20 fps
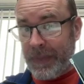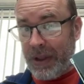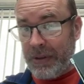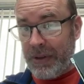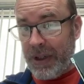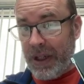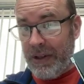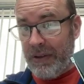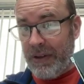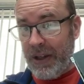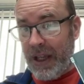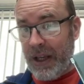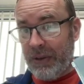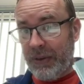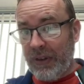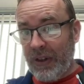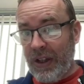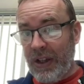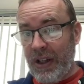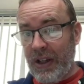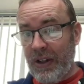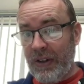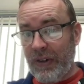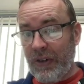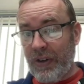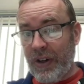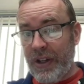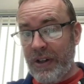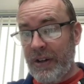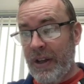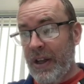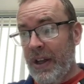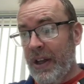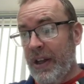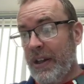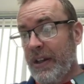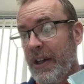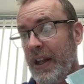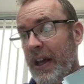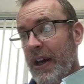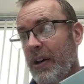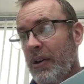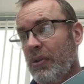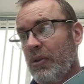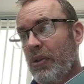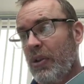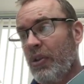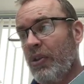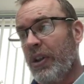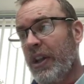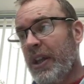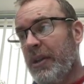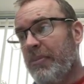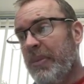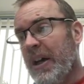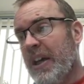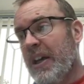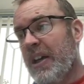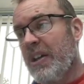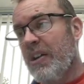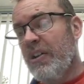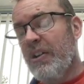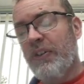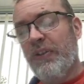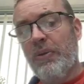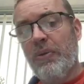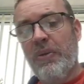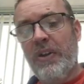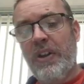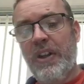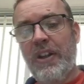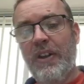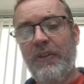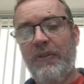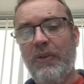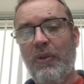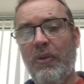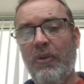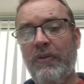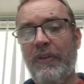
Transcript: Okay, the LCD screen. Now on eBay, I saw these for